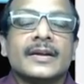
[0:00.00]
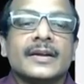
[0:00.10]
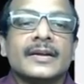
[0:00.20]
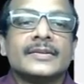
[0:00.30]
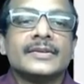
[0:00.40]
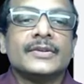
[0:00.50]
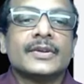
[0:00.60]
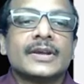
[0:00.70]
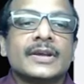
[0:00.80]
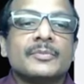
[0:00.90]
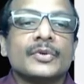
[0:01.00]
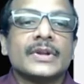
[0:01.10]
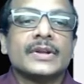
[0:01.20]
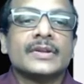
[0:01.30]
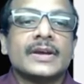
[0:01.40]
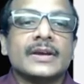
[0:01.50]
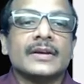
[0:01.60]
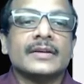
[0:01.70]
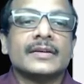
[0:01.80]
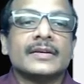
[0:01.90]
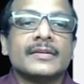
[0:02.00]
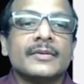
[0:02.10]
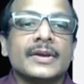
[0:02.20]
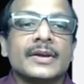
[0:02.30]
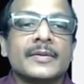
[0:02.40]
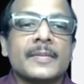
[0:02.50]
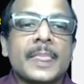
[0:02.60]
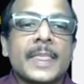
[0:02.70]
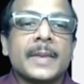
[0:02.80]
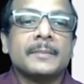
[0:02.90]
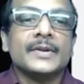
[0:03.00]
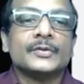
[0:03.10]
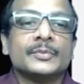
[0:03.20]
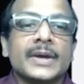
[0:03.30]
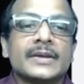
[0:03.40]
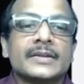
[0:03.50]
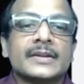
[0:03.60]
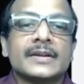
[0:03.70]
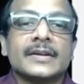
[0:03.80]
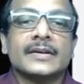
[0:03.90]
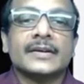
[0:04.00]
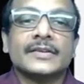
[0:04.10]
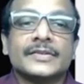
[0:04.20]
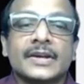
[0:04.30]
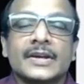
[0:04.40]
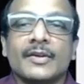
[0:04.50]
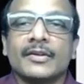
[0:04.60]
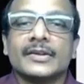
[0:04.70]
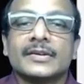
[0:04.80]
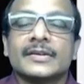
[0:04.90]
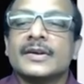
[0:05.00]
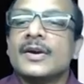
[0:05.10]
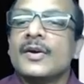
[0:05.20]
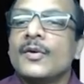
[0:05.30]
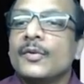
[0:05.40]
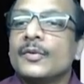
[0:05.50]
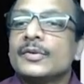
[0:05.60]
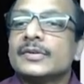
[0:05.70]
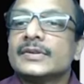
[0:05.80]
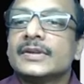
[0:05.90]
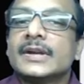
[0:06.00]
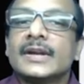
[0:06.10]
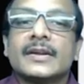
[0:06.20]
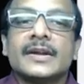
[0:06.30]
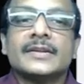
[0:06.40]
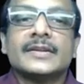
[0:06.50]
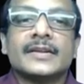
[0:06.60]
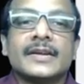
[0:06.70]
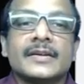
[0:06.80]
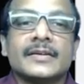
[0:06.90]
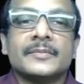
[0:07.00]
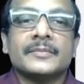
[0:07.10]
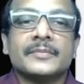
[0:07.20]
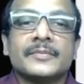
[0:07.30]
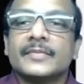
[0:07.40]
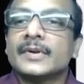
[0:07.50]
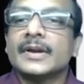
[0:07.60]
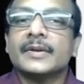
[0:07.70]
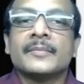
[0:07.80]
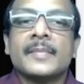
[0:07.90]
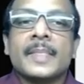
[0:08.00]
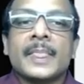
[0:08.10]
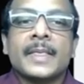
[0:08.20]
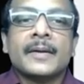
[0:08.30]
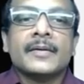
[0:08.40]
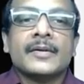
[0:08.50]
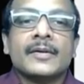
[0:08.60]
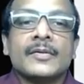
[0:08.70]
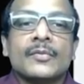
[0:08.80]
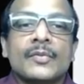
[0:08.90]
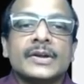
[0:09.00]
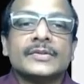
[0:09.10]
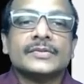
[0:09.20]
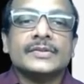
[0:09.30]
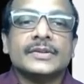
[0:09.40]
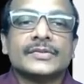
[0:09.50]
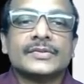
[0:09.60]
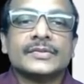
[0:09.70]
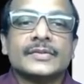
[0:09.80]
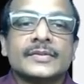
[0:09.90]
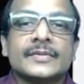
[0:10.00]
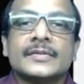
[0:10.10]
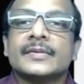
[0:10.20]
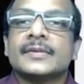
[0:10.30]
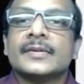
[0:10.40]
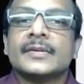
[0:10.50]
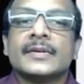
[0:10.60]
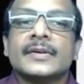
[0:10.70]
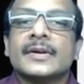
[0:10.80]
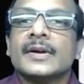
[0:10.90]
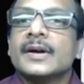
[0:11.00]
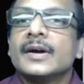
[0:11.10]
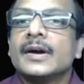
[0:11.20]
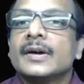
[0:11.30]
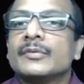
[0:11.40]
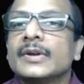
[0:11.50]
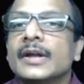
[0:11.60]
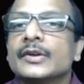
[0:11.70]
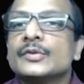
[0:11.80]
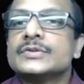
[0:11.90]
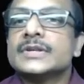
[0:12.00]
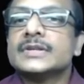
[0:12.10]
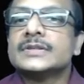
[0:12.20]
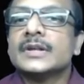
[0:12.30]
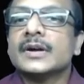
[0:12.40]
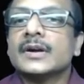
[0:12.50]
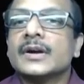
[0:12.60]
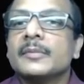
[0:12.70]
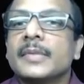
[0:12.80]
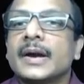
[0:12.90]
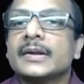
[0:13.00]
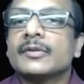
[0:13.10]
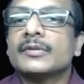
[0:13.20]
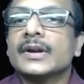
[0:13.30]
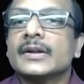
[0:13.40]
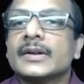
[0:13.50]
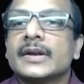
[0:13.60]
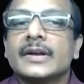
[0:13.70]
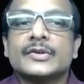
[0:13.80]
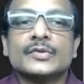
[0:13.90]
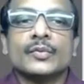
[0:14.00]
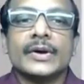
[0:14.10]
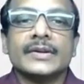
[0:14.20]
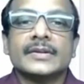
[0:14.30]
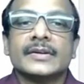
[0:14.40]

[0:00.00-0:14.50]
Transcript: and she or he put it here. Okay, please make it clear, a sticky note. Or she can write it here. Okay, what is this? I would like to change the background color again to white.